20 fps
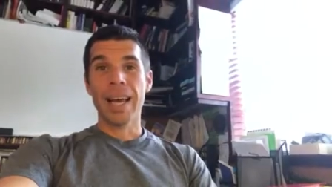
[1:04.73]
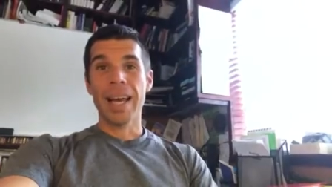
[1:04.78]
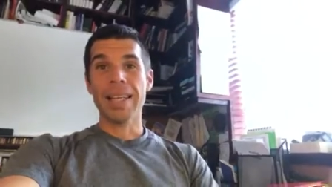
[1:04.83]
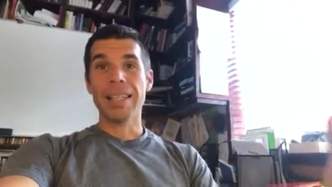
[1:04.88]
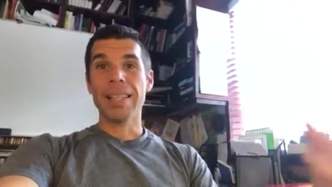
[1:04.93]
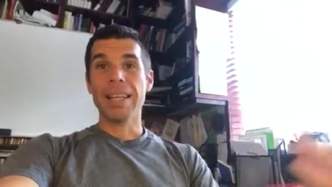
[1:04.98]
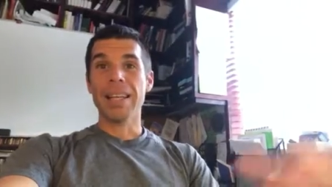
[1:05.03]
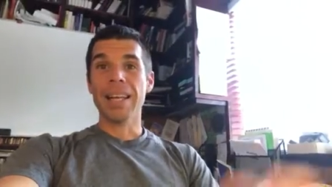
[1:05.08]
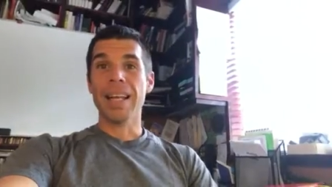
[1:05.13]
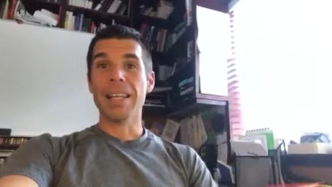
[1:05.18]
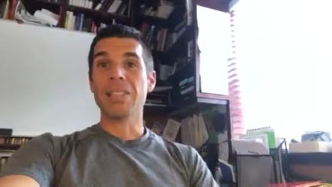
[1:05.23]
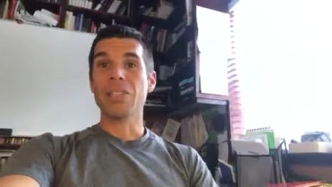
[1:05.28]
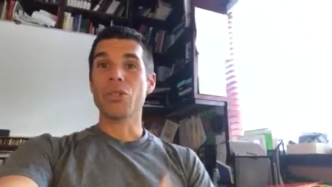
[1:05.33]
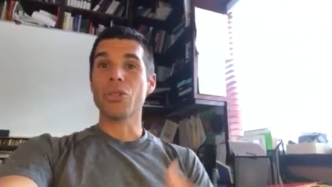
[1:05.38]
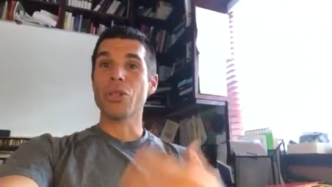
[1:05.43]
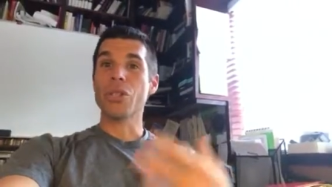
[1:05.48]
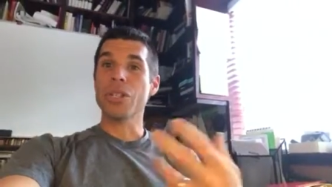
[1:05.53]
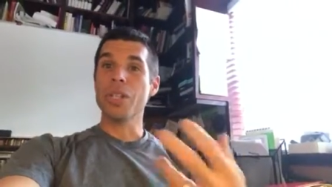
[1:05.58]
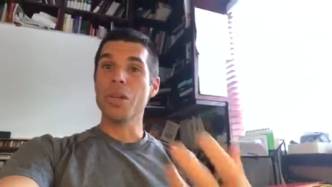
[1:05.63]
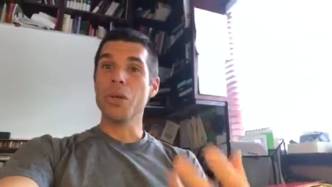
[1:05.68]
and the less
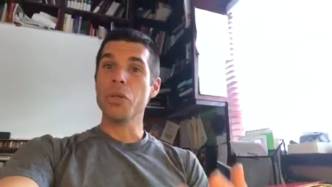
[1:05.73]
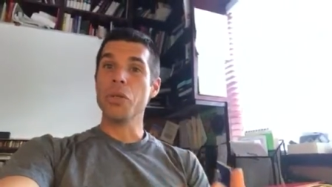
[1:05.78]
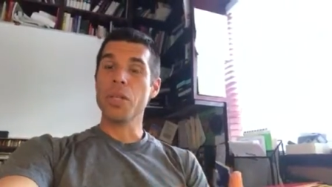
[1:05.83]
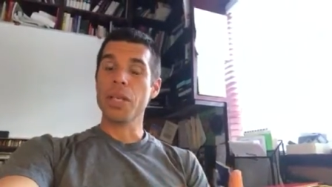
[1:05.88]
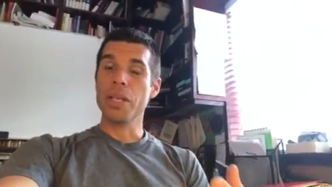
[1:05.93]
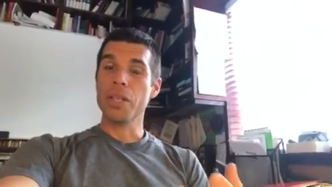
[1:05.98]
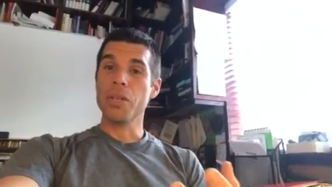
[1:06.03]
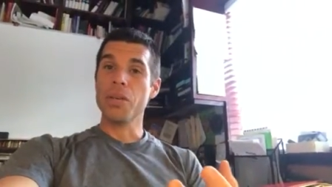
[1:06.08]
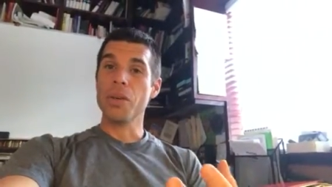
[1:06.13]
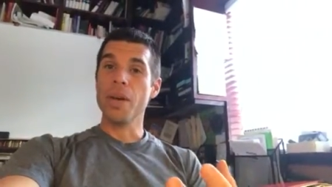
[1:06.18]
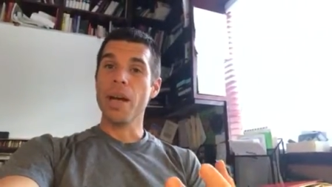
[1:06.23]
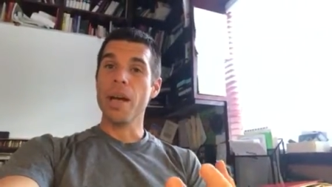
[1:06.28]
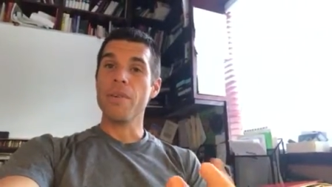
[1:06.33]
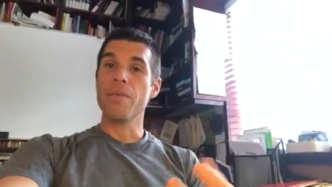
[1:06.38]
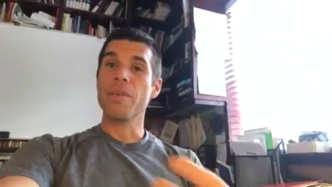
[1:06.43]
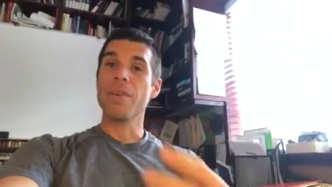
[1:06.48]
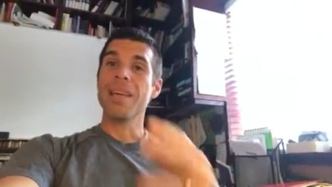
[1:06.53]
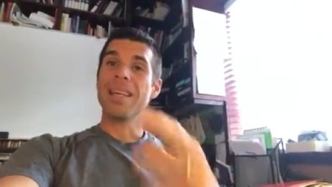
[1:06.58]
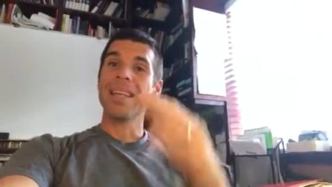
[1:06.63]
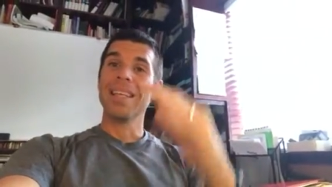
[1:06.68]
your skill set you have,